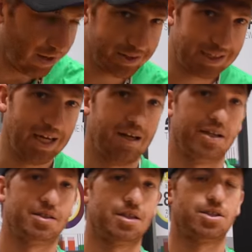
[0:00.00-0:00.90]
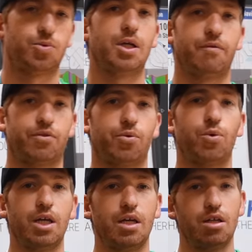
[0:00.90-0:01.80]
L10. This is a suite of
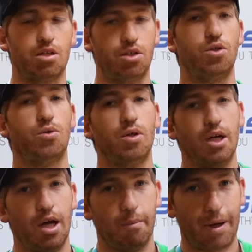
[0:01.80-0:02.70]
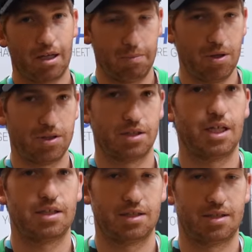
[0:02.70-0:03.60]
three new bike computers that
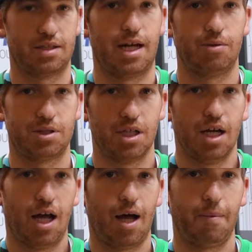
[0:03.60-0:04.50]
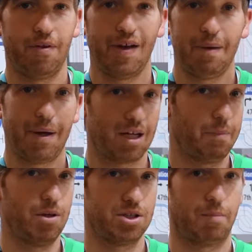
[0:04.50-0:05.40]
Stages has announced. Um, now they've had bike
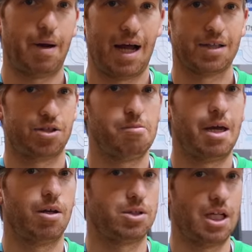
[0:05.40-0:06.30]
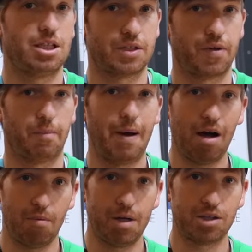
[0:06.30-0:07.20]
computers in the past, so you may know Stages from the
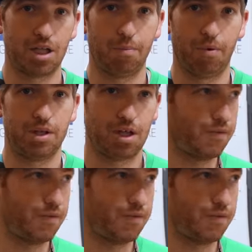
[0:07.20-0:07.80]
power meter standpoint.